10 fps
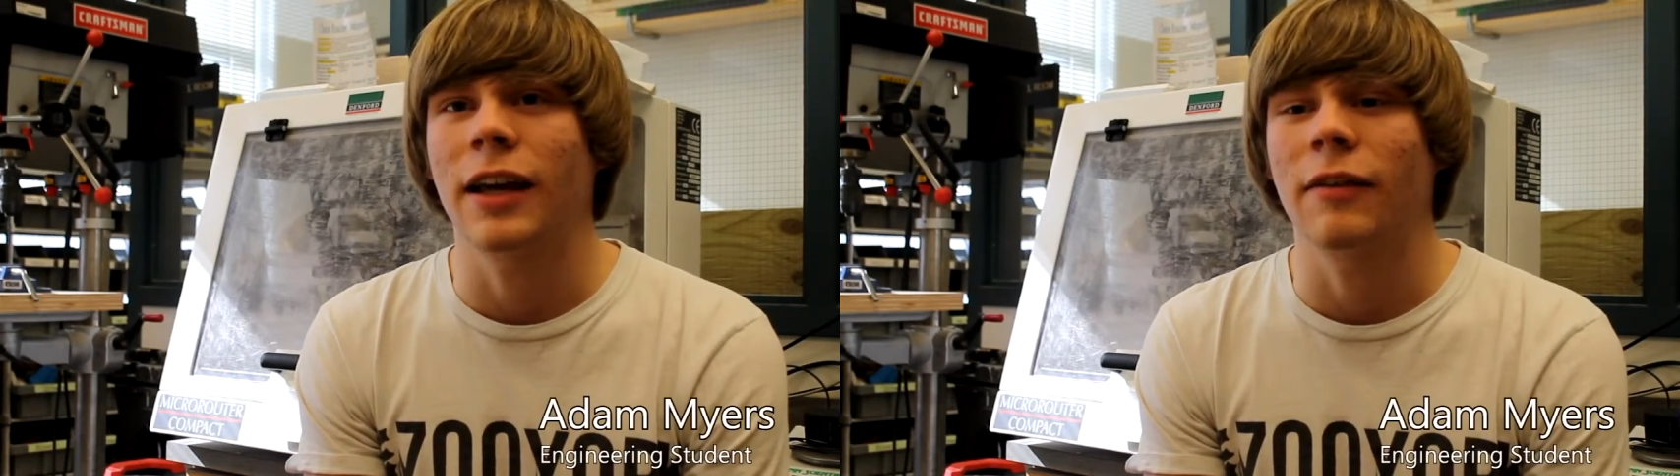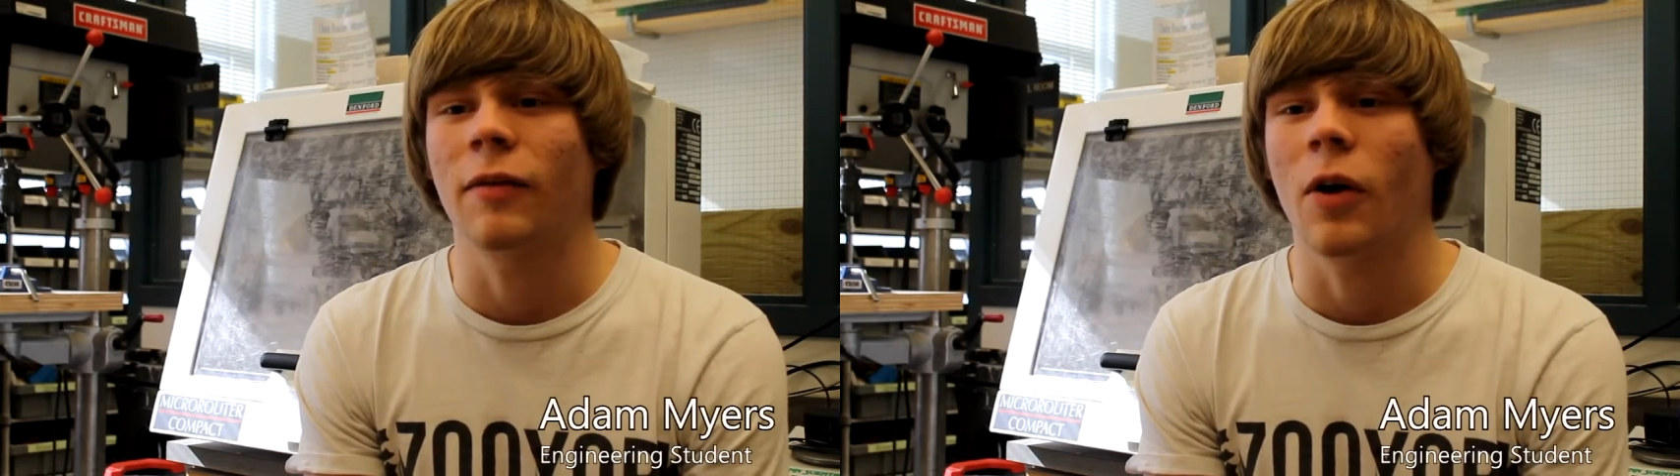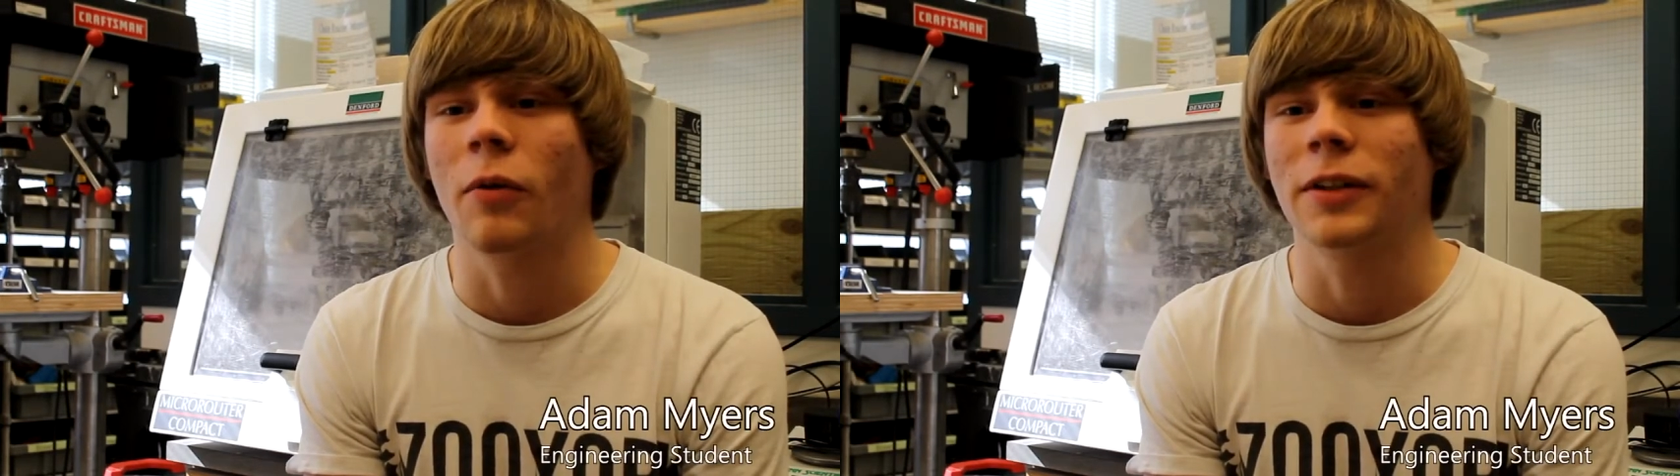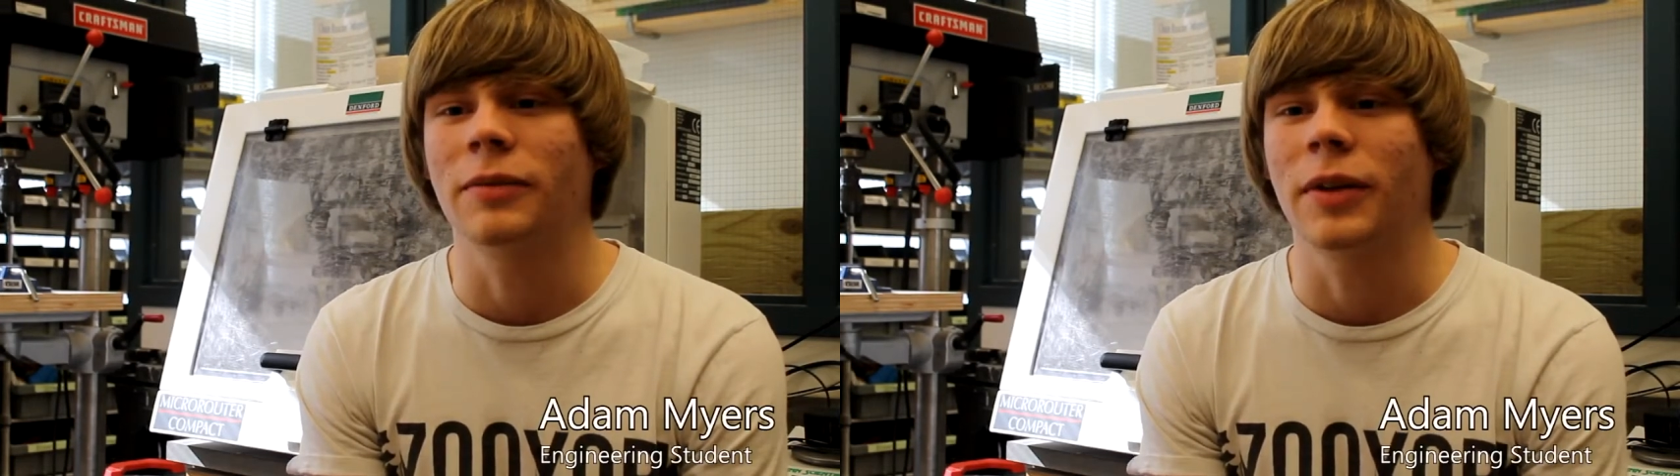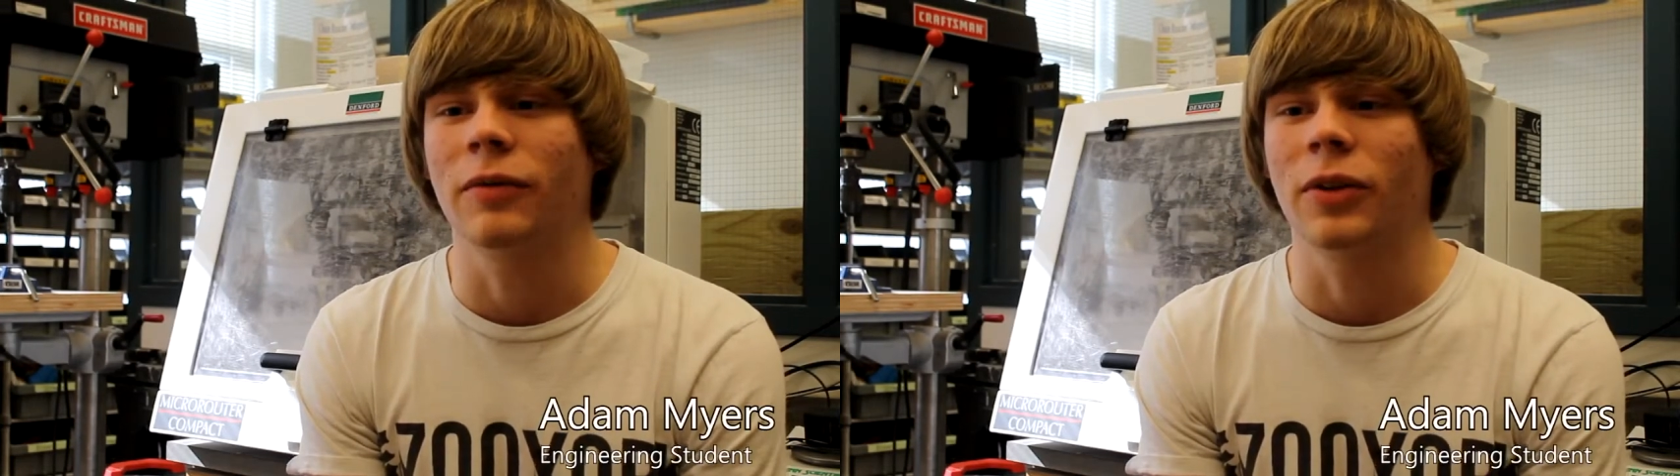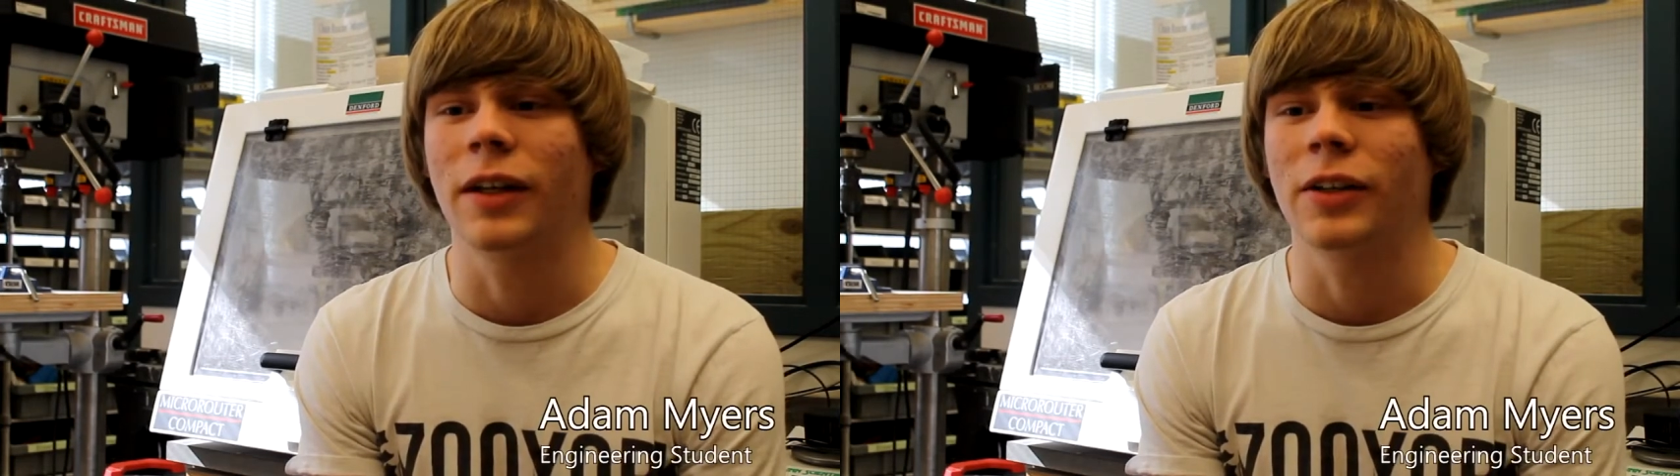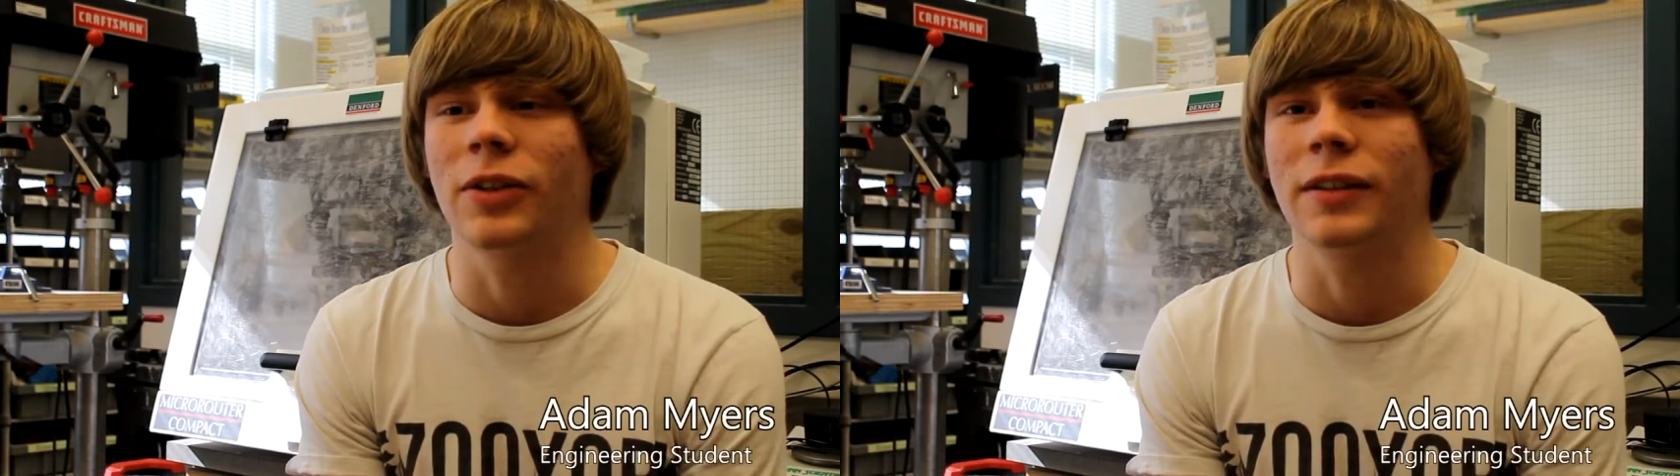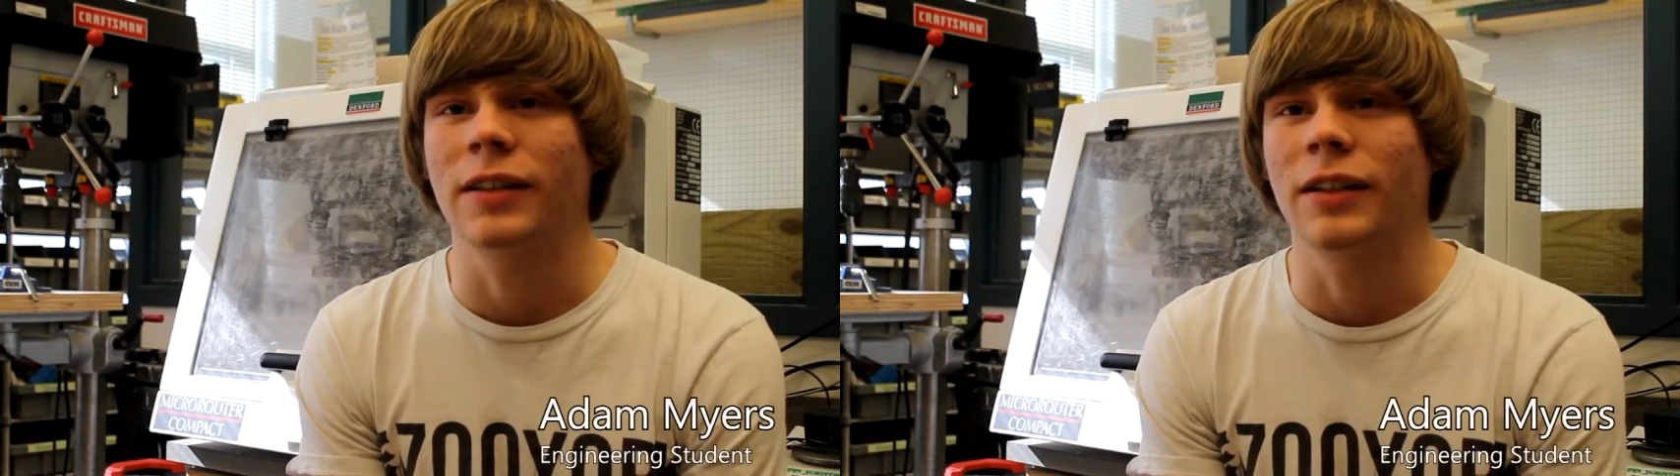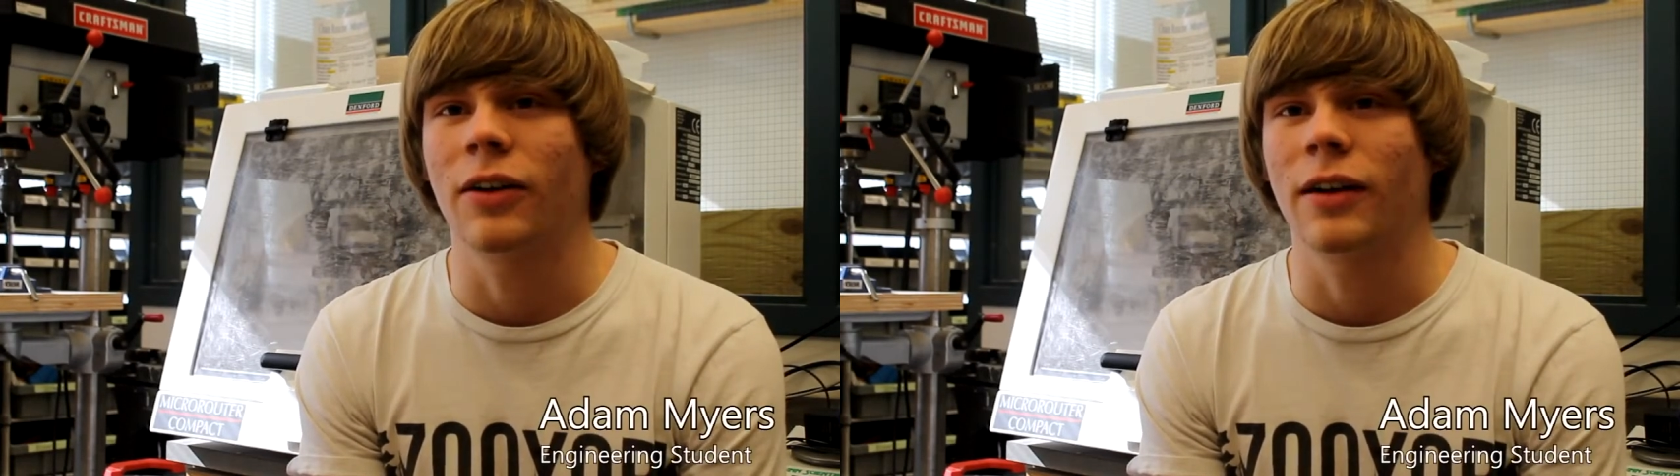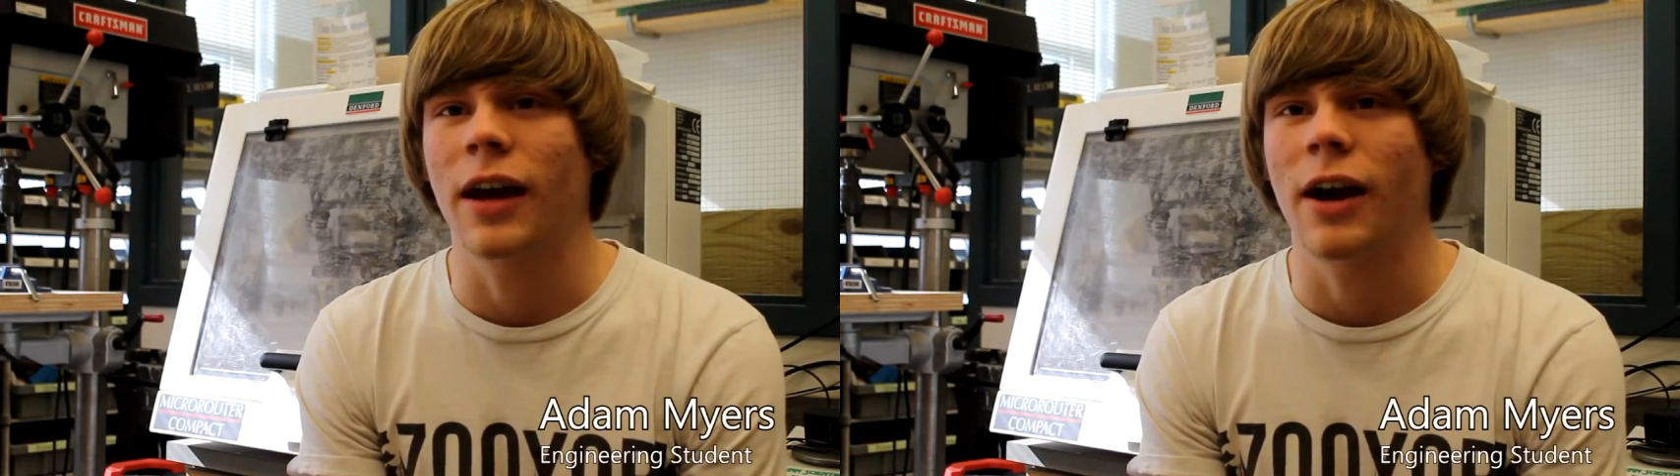I've always been really interested
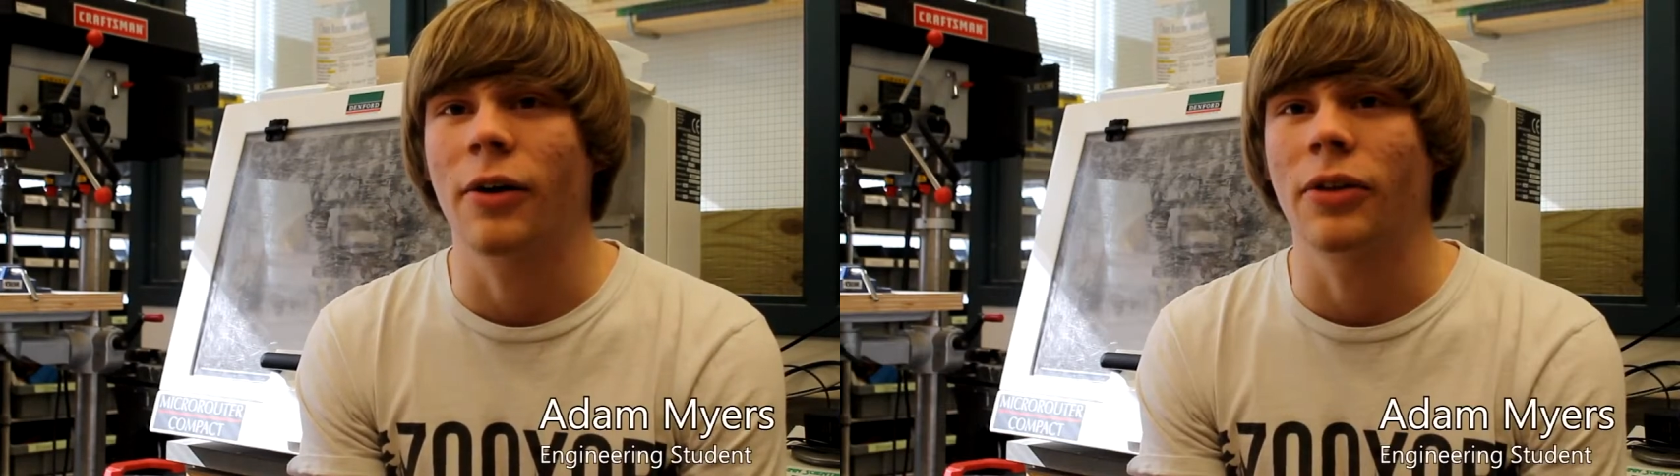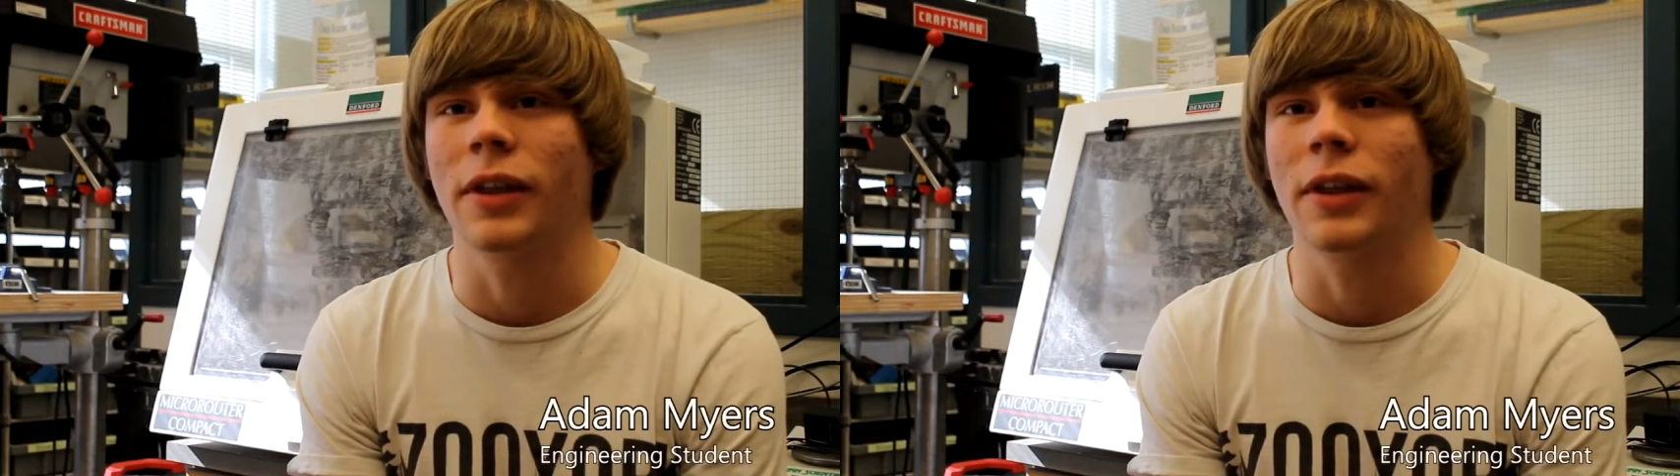on how